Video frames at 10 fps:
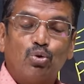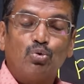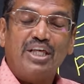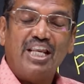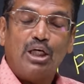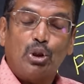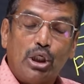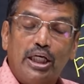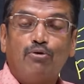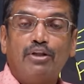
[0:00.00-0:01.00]
to they
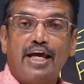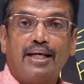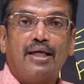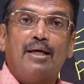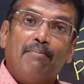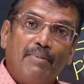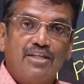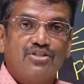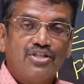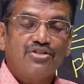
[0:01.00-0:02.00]
leave their
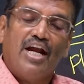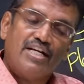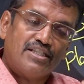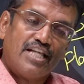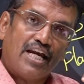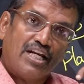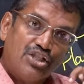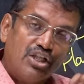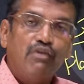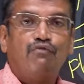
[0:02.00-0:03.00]
places and they are
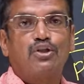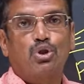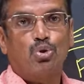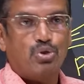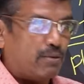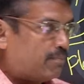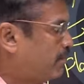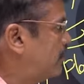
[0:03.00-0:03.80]
rigidly fixed to their